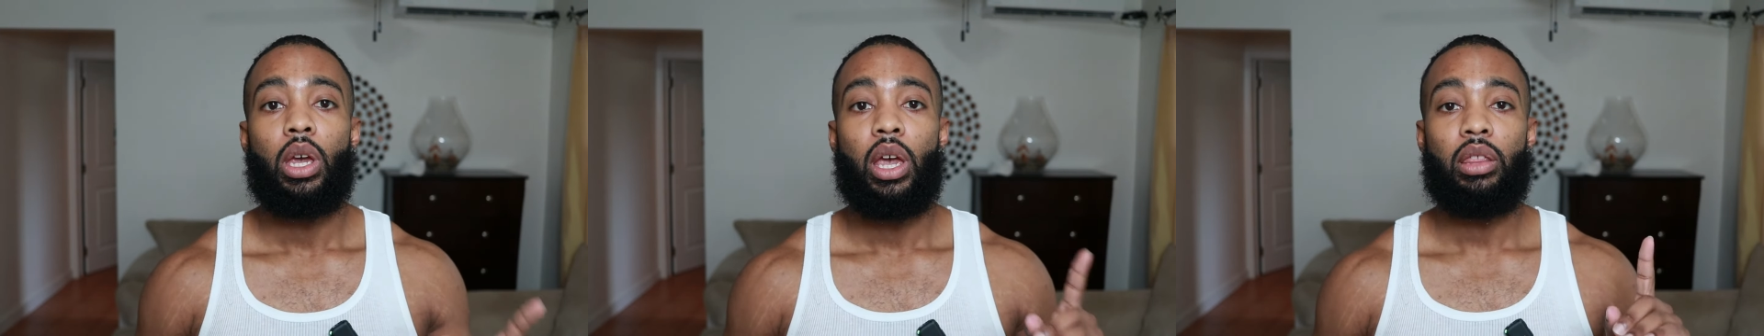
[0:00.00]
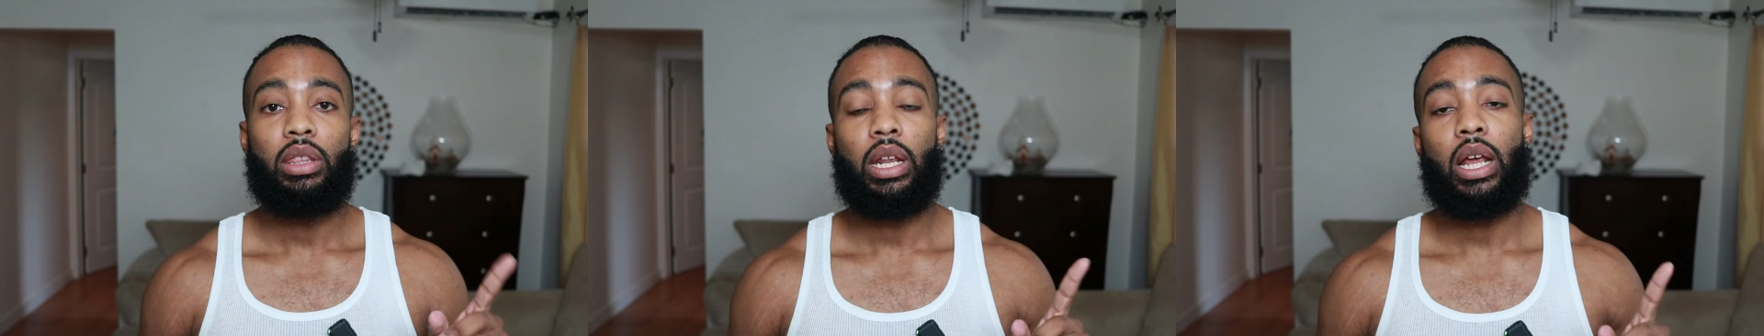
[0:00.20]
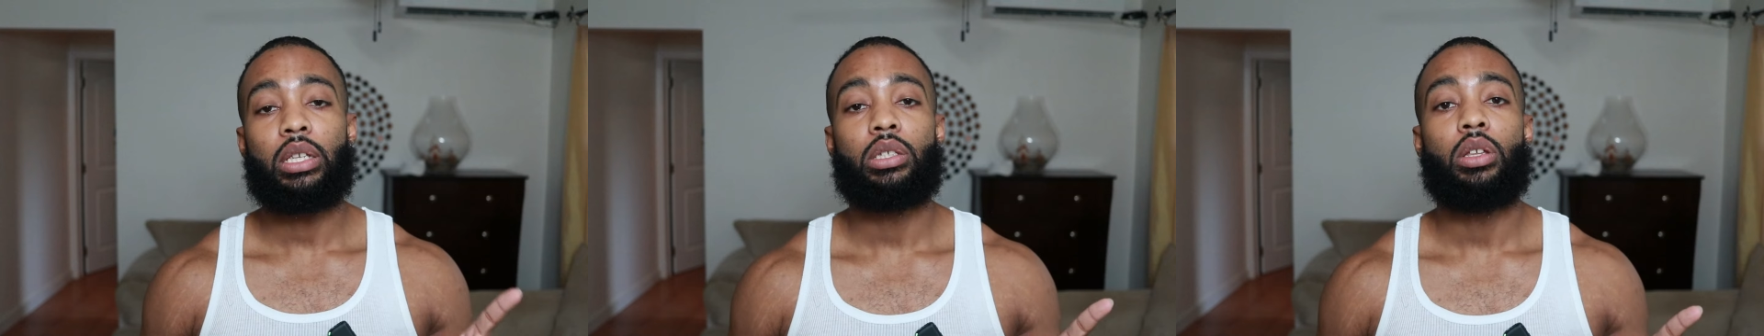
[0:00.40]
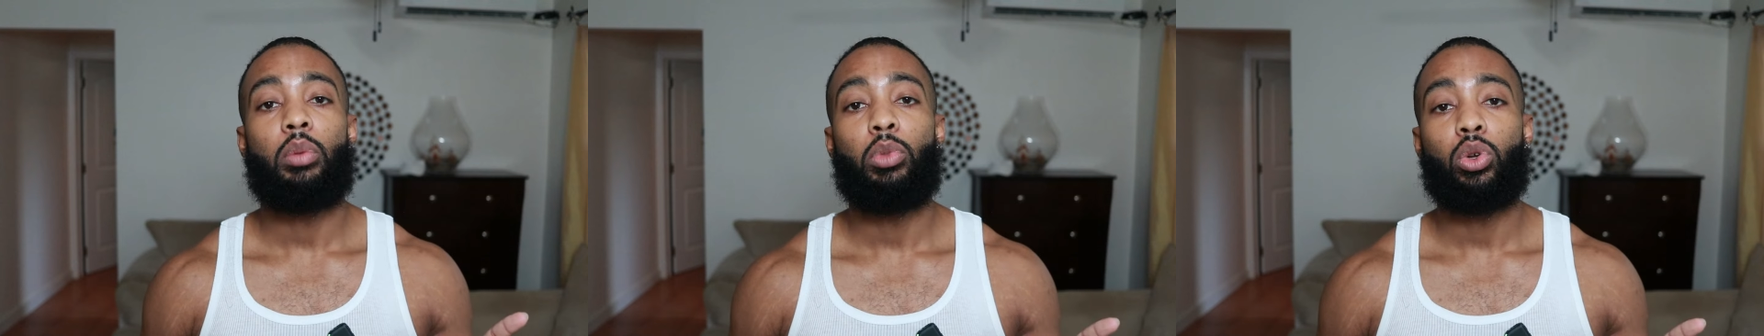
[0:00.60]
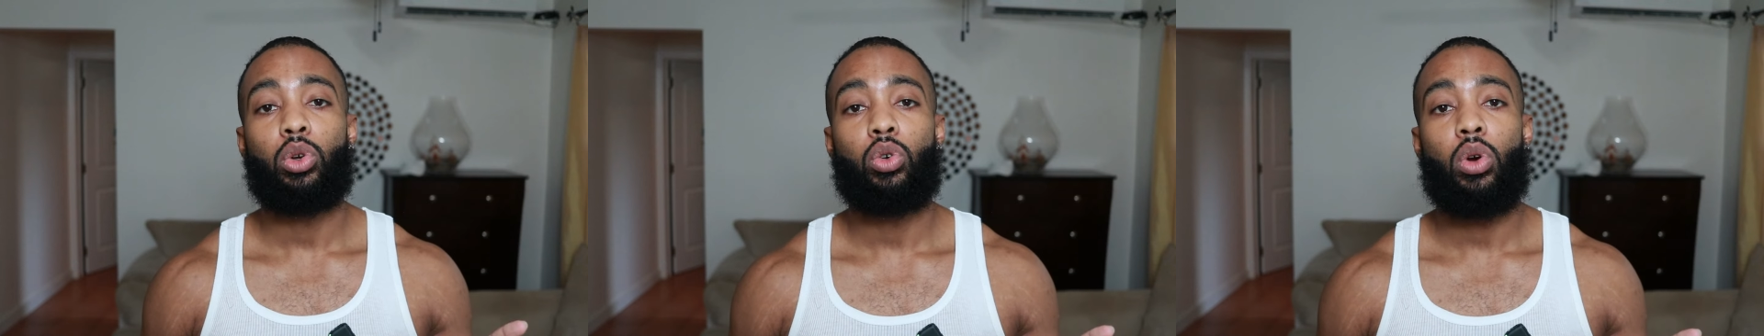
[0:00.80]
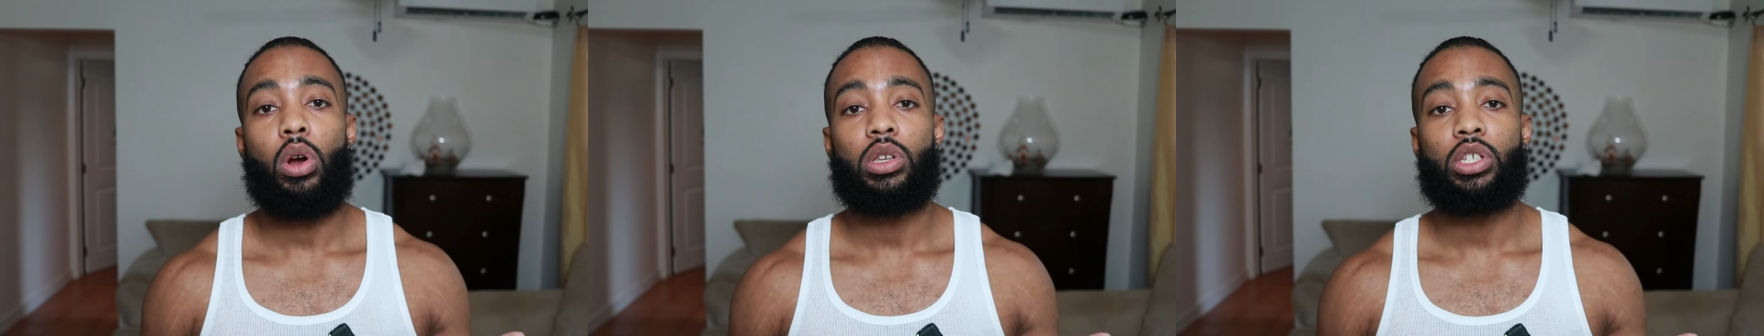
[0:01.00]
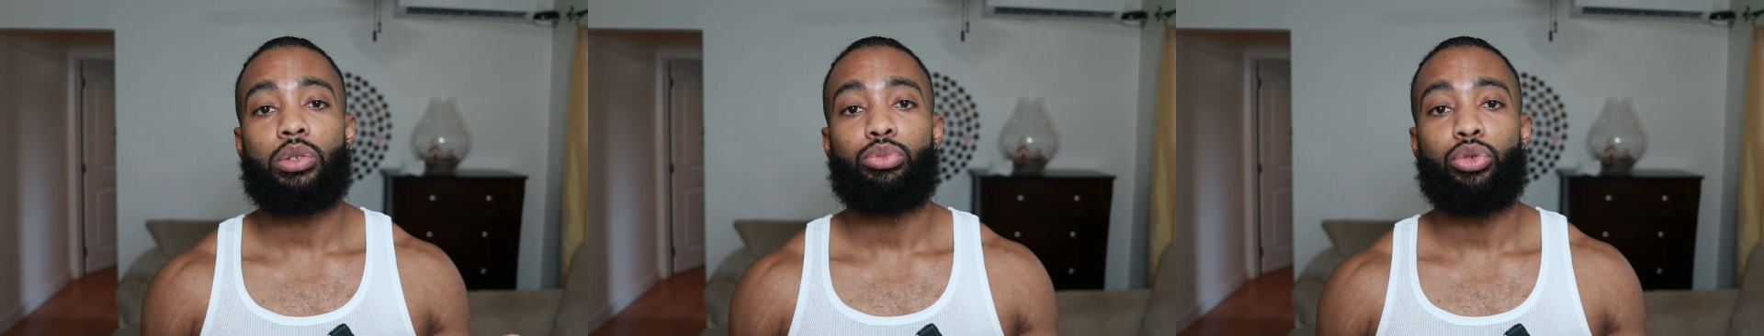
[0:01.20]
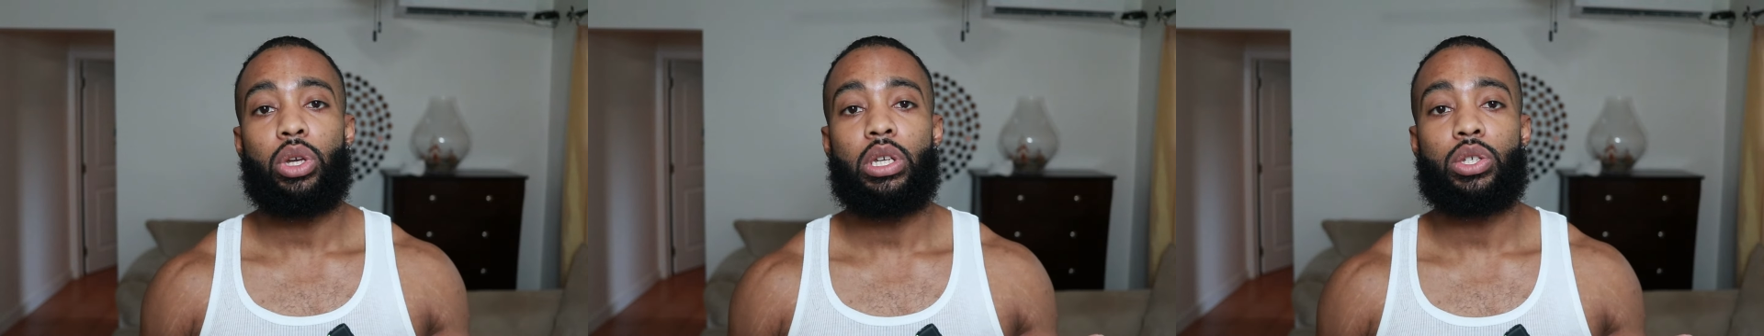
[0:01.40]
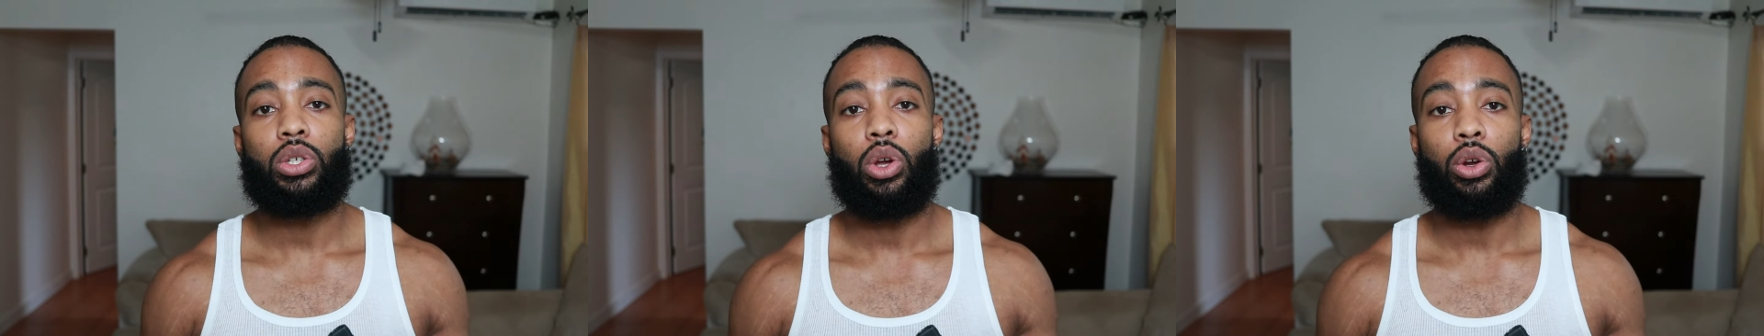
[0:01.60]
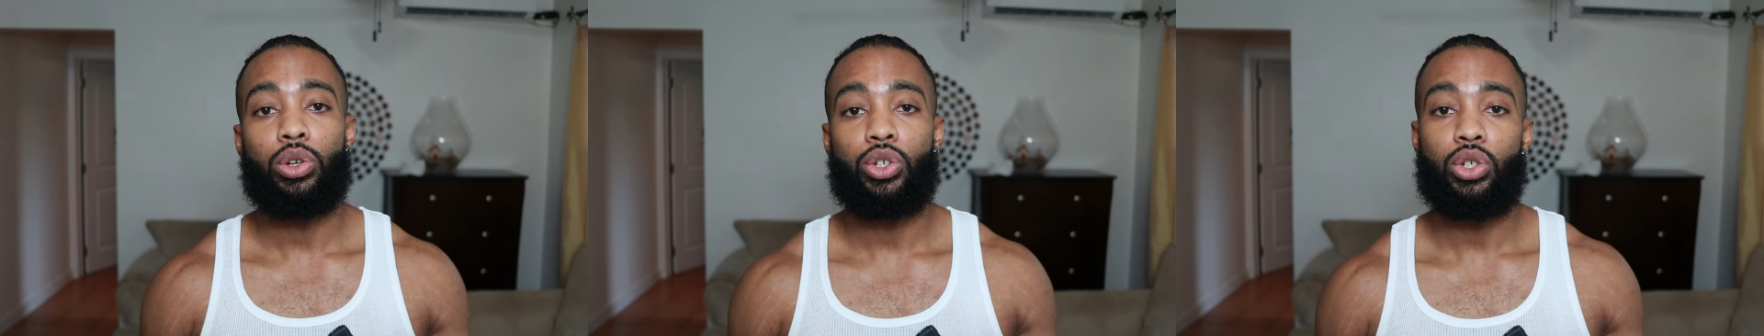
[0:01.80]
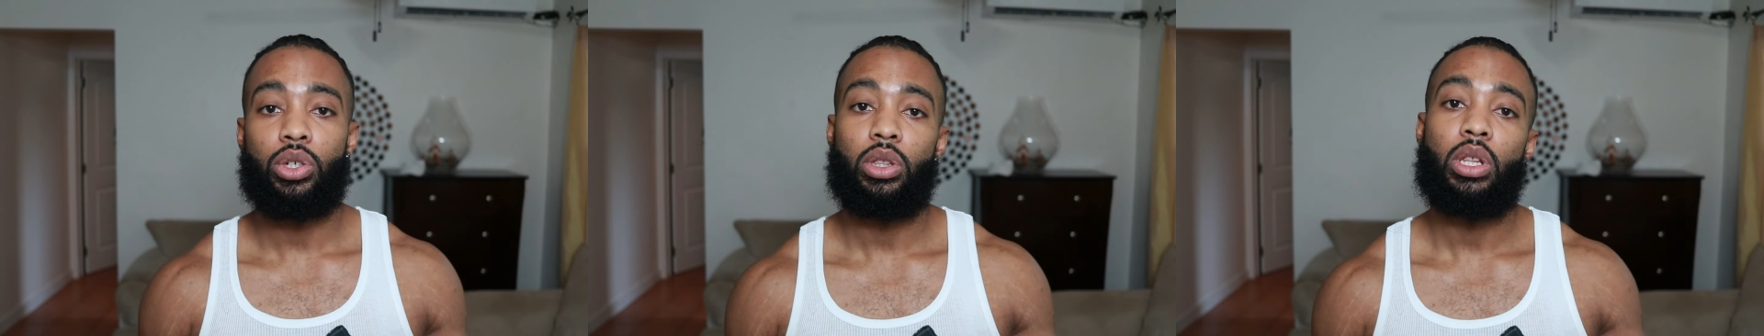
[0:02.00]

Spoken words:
And then I stumbled across some research,